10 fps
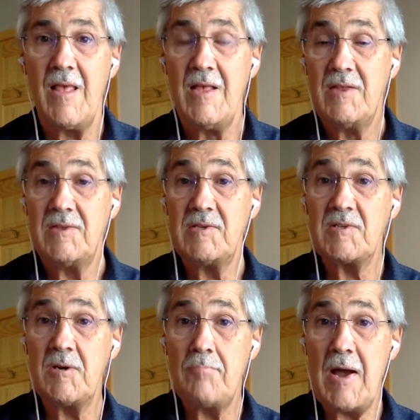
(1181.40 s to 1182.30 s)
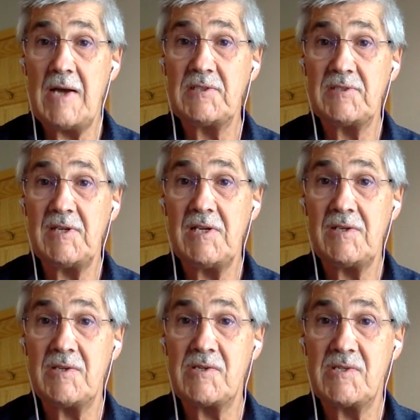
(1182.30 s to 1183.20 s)
This capacity to
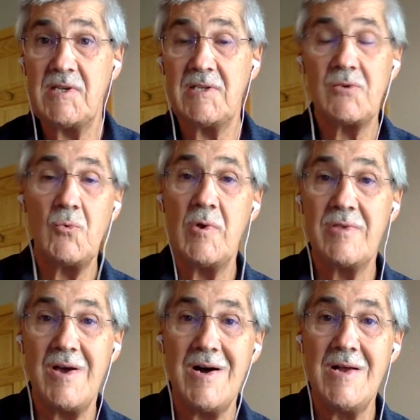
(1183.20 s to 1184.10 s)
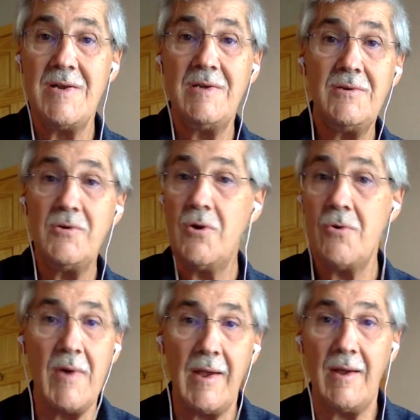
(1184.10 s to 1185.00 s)
sit with unknowing